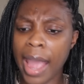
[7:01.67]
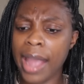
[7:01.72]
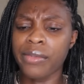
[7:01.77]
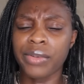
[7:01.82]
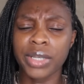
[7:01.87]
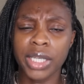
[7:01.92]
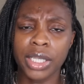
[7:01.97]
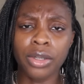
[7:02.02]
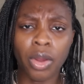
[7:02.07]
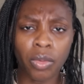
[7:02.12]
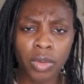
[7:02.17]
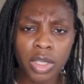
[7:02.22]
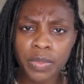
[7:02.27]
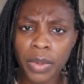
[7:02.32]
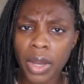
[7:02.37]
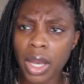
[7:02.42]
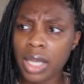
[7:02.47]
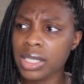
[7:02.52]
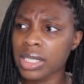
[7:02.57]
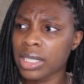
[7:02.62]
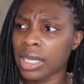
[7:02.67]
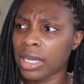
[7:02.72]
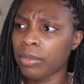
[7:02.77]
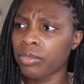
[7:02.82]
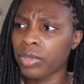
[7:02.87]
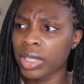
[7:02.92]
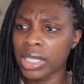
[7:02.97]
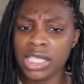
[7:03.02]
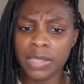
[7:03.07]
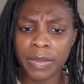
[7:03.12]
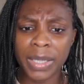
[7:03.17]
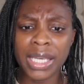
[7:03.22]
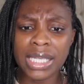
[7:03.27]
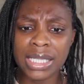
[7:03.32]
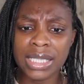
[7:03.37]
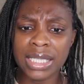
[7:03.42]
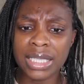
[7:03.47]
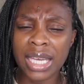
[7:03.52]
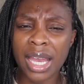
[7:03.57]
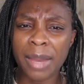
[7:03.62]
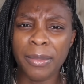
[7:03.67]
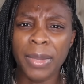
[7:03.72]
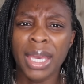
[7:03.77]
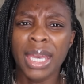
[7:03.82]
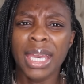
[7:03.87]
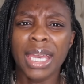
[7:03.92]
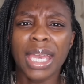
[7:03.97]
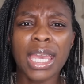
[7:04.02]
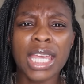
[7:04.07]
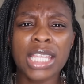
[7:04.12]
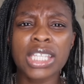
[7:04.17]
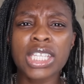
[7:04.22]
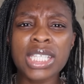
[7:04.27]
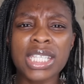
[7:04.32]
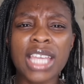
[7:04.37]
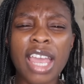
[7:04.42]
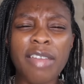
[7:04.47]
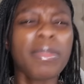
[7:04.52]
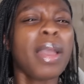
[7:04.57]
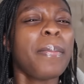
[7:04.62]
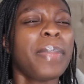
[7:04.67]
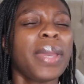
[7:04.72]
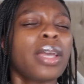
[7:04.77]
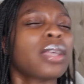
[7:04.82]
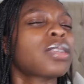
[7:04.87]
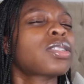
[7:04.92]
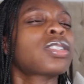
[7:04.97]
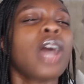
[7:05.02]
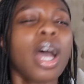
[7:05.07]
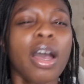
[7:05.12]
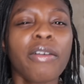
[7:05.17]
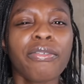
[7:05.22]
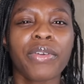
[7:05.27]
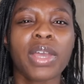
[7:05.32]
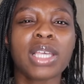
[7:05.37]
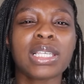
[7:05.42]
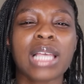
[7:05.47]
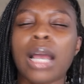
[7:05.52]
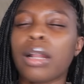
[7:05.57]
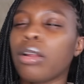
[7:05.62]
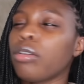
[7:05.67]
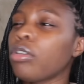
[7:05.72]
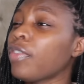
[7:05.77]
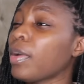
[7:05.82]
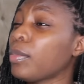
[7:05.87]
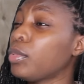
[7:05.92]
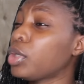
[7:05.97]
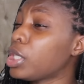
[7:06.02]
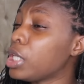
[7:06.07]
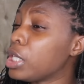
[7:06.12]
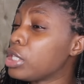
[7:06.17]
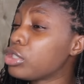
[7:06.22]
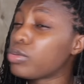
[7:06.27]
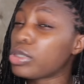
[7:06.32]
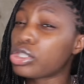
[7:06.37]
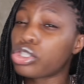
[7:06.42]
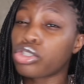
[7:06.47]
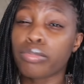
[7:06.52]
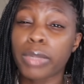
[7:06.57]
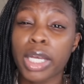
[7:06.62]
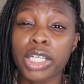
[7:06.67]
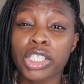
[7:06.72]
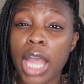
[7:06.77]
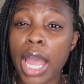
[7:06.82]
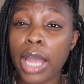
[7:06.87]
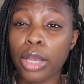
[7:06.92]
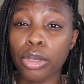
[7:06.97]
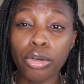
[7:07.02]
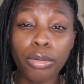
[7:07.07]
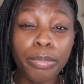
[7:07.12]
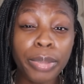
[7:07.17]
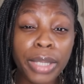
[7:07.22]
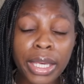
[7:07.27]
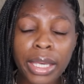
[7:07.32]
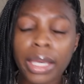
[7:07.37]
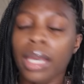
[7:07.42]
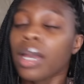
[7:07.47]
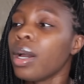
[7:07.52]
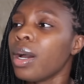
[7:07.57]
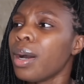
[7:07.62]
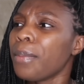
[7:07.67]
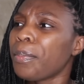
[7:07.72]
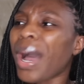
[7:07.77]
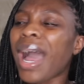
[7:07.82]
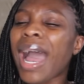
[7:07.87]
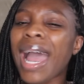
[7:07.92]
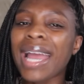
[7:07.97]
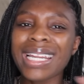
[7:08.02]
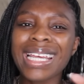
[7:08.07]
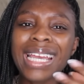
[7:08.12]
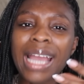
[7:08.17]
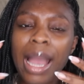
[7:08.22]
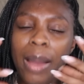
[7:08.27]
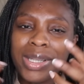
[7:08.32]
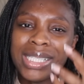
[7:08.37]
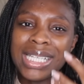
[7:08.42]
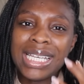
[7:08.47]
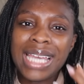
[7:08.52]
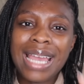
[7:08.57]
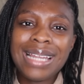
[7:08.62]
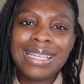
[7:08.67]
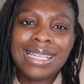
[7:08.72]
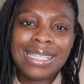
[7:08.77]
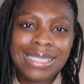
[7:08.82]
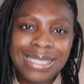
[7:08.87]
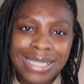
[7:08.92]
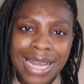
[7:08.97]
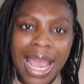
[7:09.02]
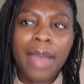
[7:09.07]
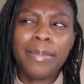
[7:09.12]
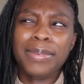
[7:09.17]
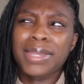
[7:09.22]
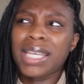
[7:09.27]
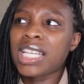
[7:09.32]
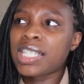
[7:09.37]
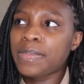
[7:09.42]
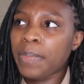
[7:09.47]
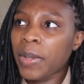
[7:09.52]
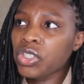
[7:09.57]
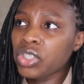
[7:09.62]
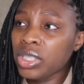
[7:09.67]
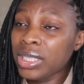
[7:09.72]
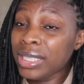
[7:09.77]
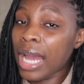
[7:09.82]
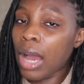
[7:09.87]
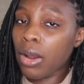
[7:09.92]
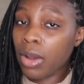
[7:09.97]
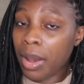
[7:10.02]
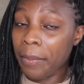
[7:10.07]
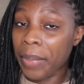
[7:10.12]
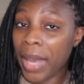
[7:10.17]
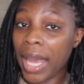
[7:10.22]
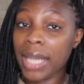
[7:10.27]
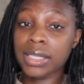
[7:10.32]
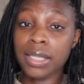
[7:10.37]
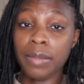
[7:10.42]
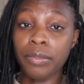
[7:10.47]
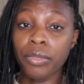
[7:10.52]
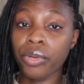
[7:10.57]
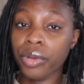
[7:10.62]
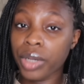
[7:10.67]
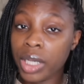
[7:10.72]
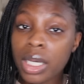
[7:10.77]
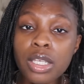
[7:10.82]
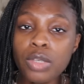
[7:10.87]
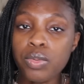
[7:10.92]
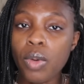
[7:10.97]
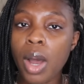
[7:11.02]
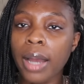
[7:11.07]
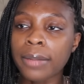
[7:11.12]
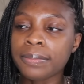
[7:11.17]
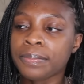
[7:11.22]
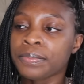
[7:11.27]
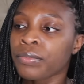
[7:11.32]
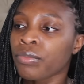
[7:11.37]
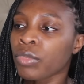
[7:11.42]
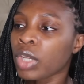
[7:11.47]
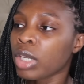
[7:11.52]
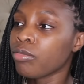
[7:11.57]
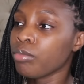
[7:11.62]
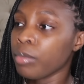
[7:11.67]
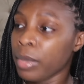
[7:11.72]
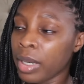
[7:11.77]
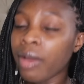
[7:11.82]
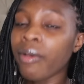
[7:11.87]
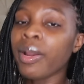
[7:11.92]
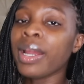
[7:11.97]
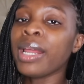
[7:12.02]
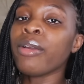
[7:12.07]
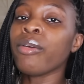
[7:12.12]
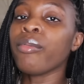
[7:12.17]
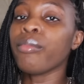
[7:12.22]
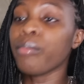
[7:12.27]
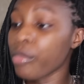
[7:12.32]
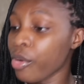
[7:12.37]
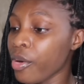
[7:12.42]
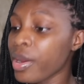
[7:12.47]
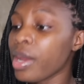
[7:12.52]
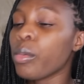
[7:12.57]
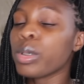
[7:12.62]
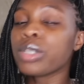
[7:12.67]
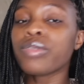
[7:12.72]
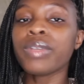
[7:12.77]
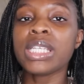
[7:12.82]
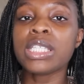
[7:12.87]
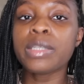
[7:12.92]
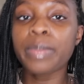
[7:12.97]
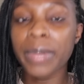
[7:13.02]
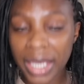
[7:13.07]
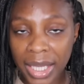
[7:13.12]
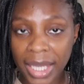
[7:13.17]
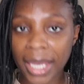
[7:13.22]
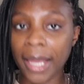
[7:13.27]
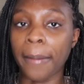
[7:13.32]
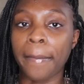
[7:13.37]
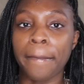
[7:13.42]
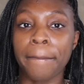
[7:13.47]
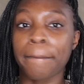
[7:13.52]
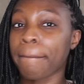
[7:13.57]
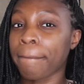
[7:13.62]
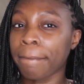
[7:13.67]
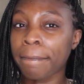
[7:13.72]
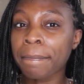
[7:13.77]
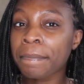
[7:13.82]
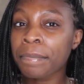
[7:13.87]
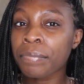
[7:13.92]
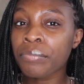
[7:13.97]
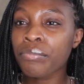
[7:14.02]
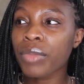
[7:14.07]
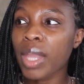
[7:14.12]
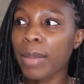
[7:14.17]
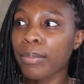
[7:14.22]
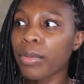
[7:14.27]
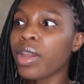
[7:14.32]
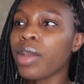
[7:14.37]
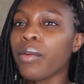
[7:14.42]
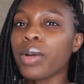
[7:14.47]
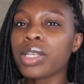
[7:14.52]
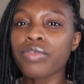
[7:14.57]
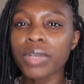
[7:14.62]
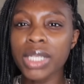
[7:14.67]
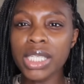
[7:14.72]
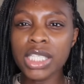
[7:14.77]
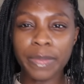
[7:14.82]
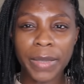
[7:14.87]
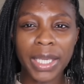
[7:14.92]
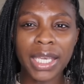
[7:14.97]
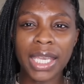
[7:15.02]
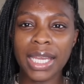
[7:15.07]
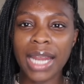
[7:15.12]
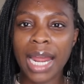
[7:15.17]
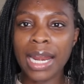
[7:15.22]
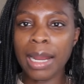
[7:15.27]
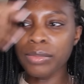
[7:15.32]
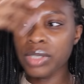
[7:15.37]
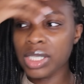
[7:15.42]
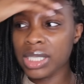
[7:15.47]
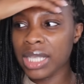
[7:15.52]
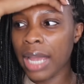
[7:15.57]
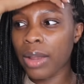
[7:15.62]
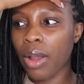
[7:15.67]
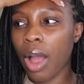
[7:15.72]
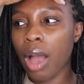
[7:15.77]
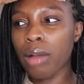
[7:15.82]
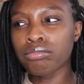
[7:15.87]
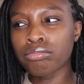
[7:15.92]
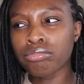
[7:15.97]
I really know this person and I'm really speaking to them. It just gave me a bit of surface. I don't know if I'm looking into it too much. I could be. But I wasn't getting the depth, especially now compared to Maria's one. Maria was really speaking. Maria was really speaking. And I'm just like,